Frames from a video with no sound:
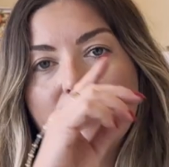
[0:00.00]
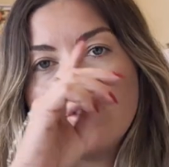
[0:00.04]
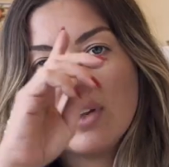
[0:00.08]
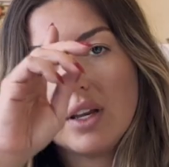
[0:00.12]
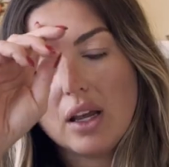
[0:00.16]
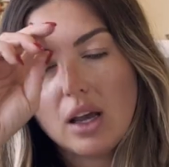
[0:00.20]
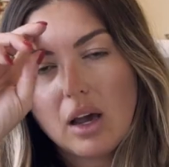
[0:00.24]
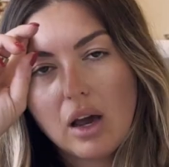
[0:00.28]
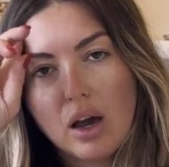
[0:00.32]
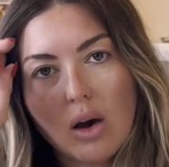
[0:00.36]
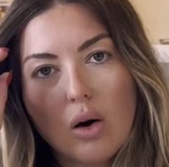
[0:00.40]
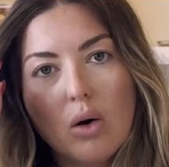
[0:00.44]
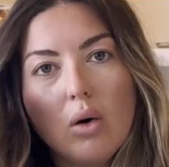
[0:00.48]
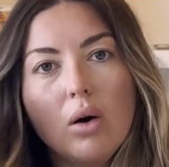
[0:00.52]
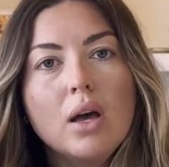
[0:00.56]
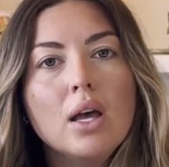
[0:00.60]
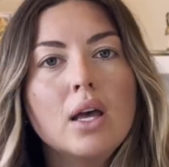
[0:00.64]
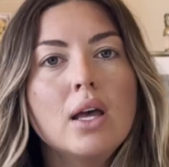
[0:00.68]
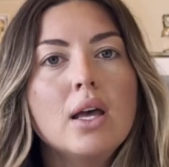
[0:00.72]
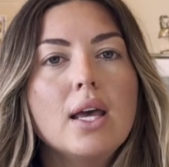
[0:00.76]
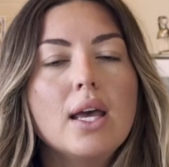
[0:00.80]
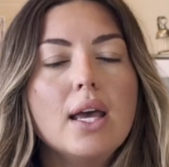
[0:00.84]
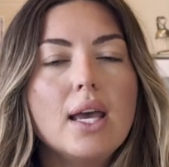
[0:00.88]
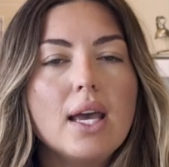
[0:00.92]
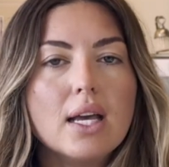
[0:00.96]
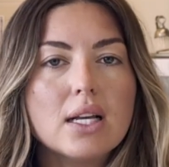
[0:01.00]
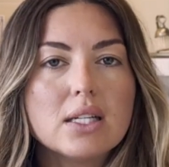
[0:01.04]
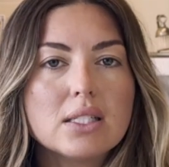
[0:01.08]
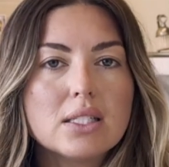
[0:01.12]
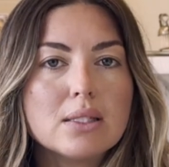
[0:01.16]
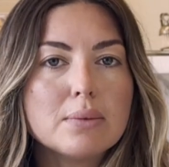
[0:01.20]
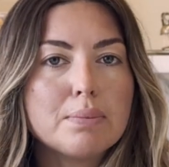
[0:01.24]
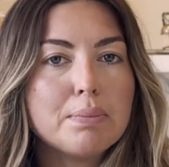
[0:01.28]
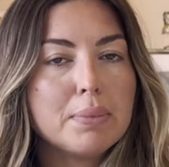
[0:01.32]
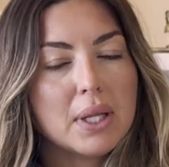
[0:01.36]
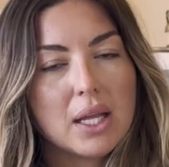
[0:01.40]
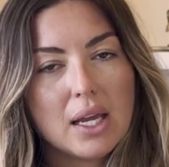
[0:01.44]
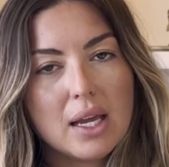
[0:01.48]
video
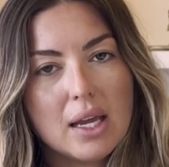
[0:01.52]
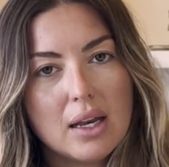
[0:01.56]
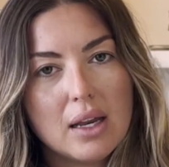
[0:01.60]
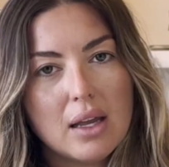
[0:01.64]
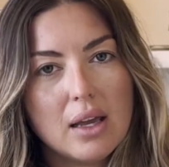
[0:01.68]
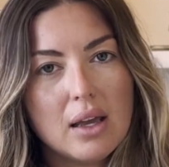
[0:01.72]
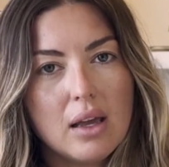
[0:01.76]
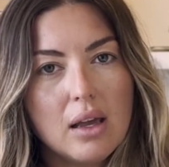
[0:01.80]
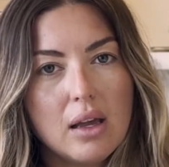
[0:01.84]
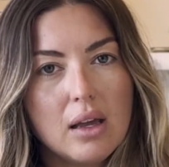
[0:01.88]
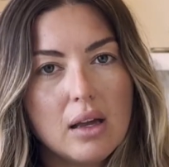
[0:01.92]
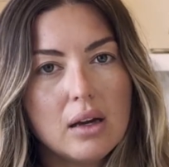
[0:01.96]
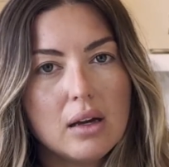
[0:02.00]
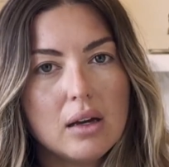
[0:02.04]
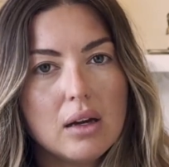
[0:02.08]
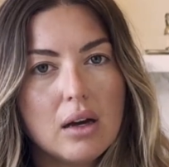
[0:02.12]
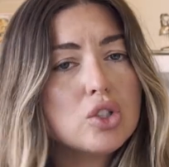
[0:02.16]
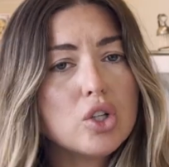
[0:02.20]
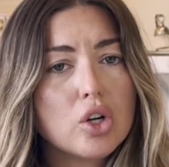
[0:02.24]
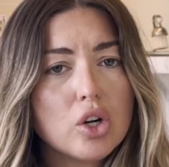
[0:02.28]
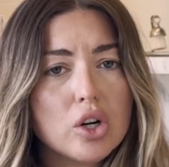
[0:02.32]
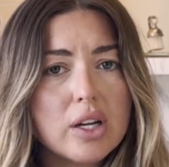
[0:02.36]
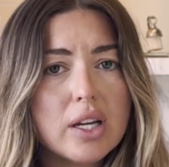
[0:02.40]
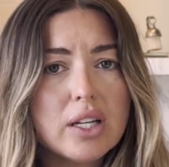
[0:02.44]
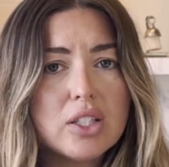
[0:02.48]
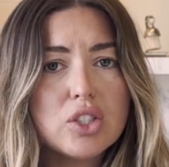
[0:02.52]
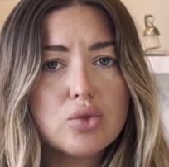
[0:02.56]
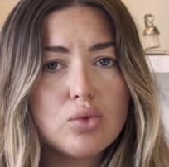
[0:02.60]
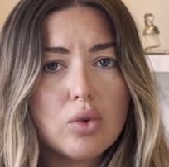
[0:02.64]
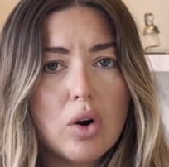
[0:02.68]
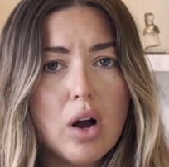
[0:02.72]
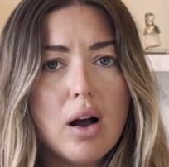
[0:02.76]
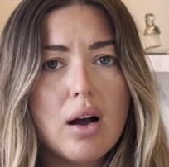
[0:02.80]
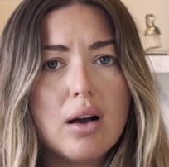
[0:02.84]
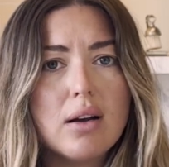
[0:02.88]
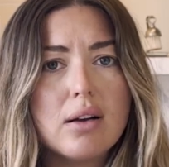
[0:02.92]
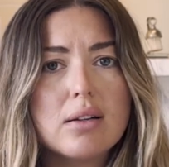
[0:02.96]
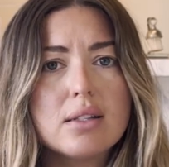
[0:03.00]
explaining Turkish
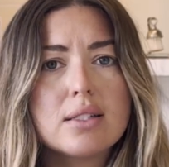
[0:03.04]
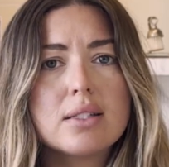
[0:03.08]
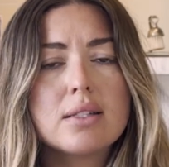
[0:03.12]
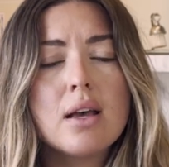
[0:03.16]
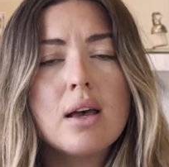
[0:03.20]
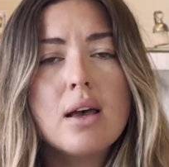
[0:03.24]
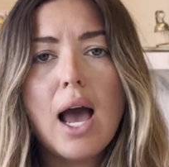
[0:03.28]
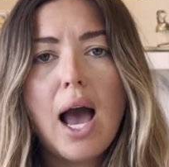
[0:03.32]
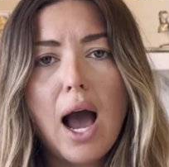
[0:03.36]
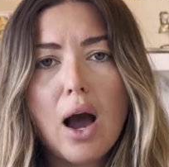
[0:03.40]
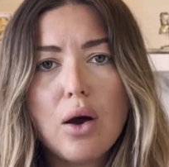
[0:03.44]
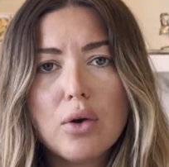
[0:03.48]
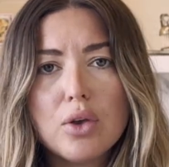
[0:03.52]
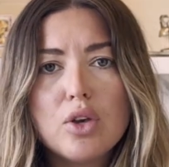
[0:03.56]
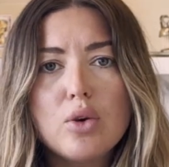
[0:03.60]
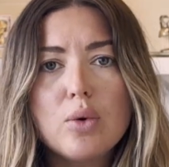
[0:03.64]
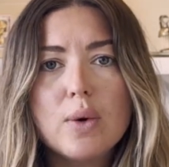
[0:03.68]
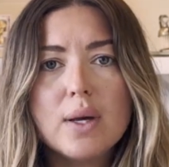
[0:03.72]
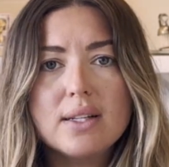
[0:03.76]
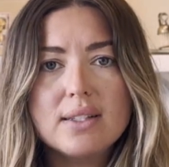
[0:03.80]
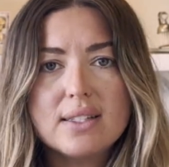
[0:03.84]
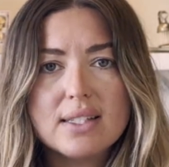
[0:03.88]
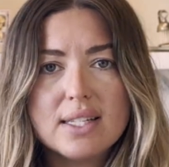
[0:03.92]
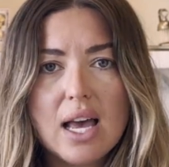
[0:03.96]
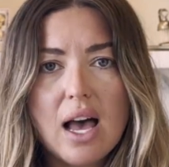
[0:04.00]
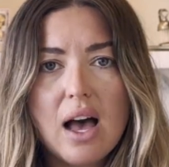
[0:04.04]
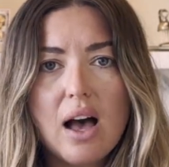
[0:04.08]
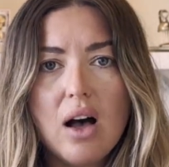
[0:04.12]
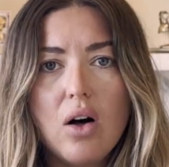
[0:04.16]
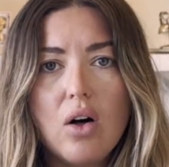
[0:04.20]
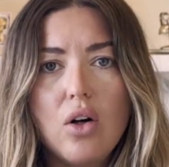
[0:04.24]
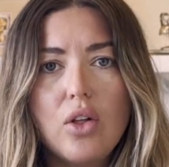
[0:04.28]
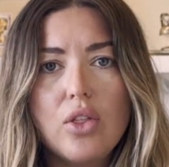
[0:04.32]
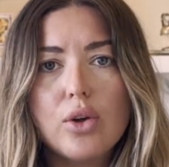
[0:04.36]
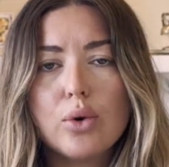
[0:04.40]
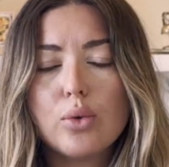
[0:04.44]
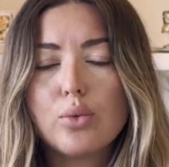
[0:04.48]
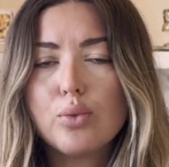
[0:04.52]
rugs, how you can tell
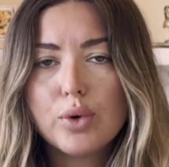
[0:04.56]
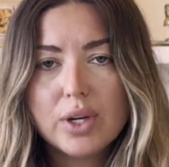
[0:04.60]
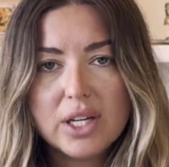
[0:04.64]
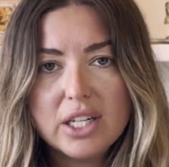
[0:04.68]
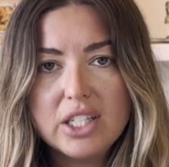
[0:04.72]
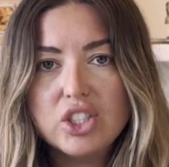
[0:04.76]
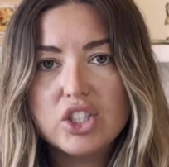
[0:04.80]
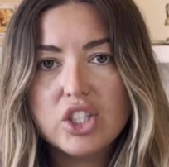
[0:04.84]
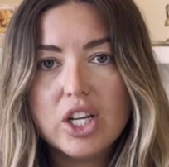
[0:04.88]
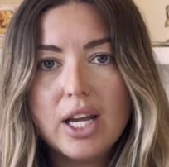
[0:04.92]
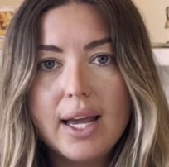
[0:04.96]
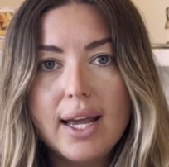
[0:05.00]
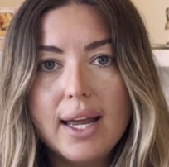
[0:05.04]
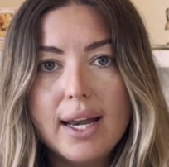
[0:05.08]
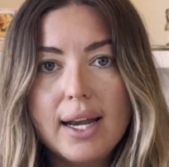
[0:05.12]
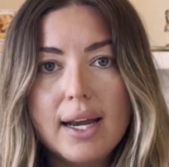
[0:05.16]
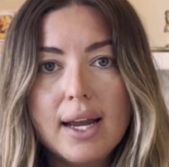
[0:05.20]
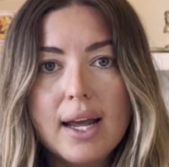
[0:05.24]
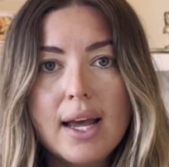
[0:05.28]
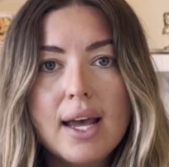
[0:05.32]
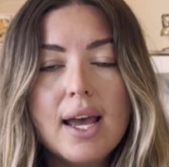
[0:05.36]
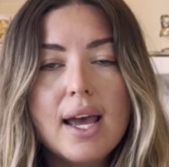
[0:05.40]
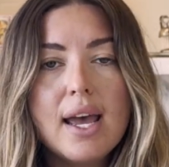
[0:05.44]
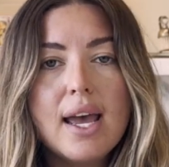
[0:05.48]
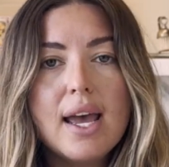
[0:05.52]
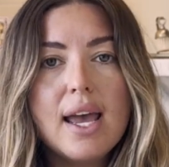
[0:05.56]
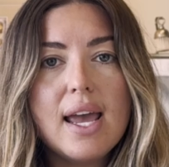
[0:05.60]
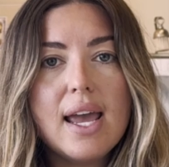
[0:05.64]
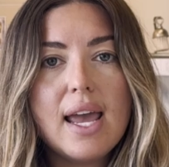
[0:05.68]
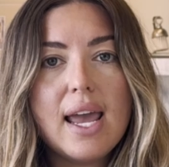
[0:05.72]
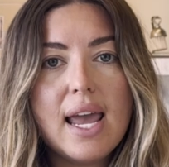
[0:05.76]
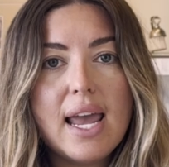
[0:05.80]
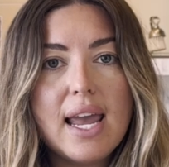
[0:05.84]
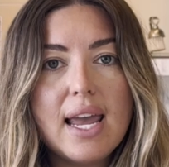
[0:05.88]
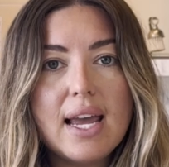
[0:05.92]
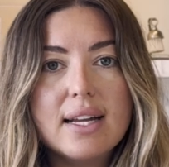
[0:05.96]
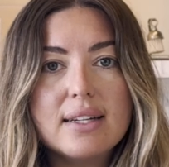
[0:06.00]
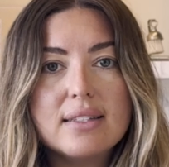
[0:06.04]
the region
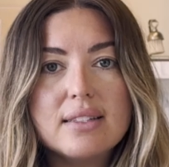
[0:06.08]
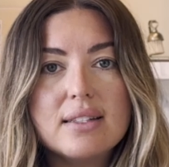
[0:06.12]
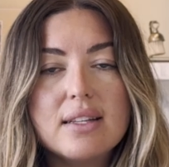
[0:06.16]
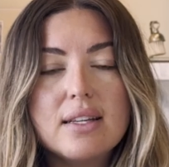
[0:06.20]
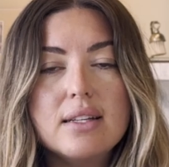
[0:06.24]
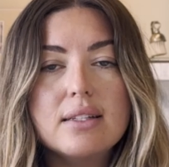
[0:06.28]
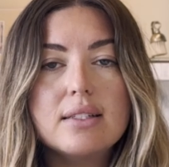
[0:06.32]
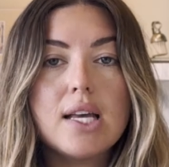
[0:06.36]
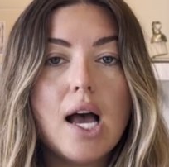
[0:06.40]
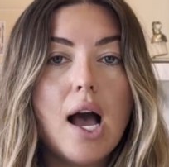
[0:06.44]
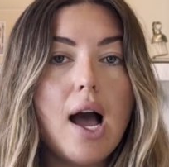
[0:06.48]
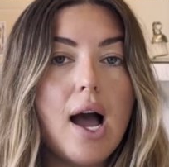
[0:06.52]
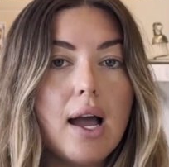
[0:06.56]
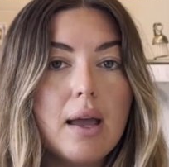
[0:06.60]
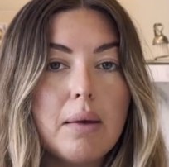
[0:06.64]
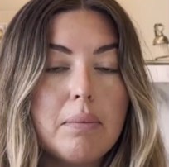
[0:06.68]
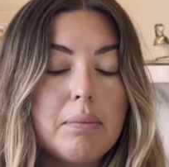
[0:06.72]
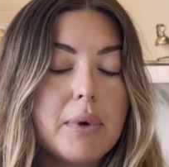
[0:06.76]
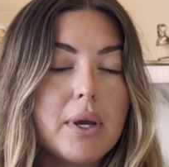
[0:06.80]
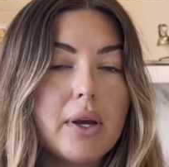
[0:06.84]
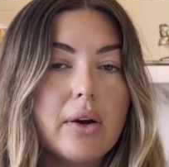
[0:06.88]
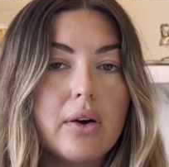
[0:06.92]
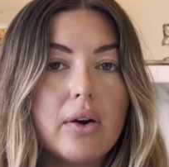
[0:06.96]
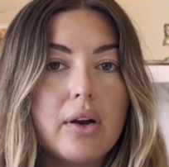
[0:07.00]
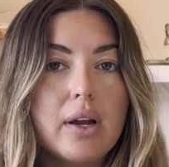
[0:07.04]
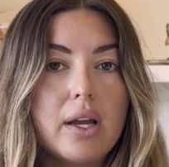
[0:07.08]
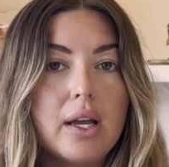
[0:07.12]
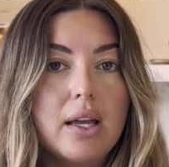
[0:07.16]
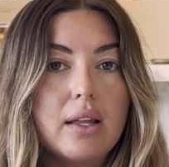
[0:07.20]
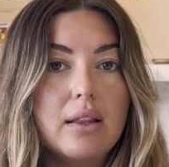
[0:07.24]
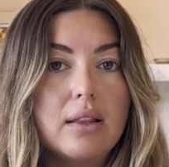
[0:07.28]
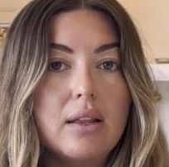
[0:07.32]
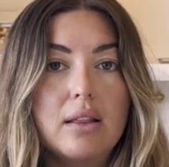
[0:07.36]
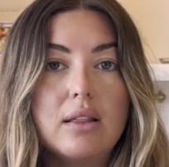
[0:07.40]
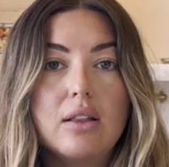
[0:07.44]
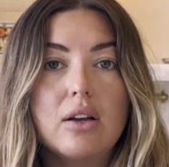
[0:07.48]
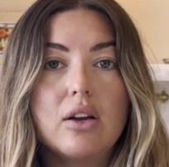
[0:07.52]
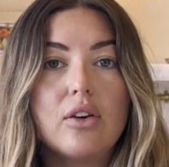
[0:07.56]
and the time period
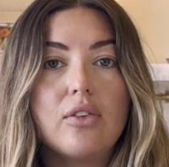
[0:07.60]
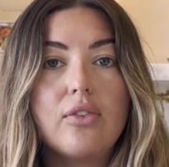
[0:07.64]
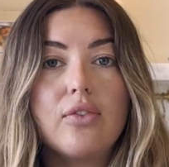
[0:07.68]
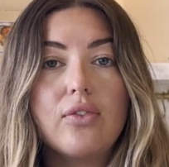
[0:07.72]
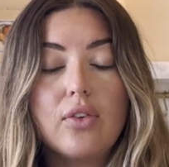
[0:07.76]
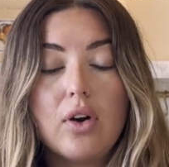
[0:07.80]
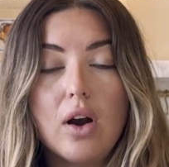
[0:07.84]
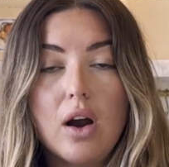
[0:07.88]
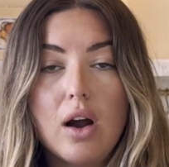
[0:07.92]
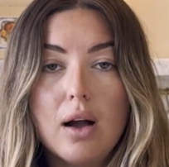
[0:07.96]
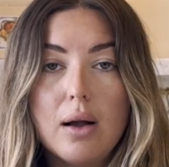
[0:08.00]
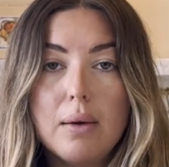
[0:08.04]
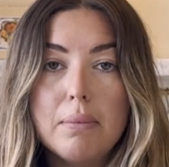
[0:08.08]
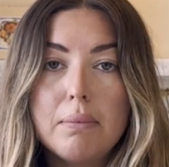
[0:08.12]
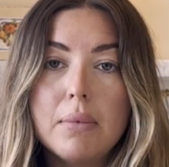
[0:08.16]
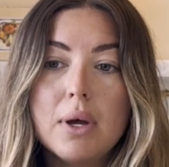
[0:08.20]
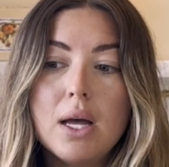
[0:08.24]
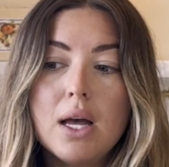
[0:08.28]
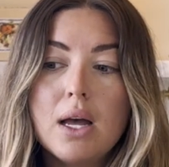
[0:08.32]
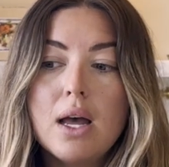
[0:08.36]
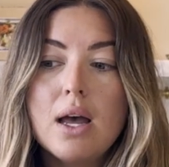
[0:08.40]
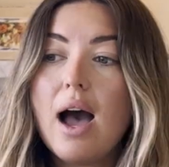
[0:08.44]
that they're from.